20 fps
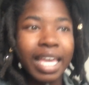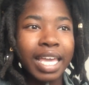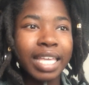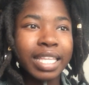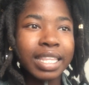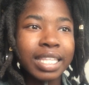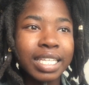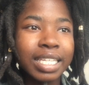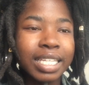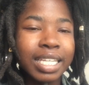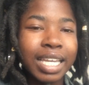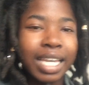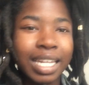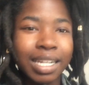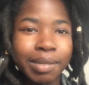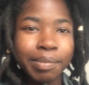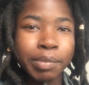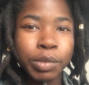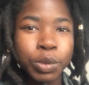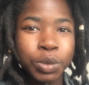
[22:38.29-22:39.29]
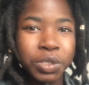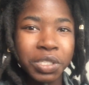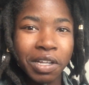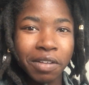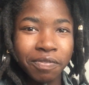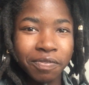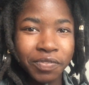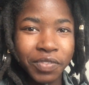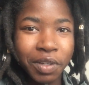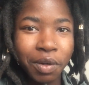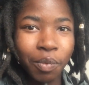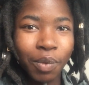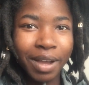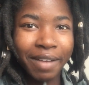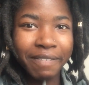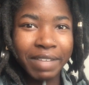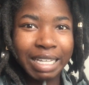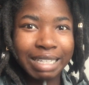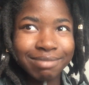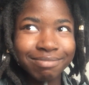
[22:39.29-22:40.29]
and then kind of mooch off their
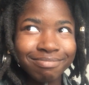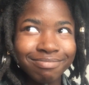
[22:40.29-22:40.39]
wi-fi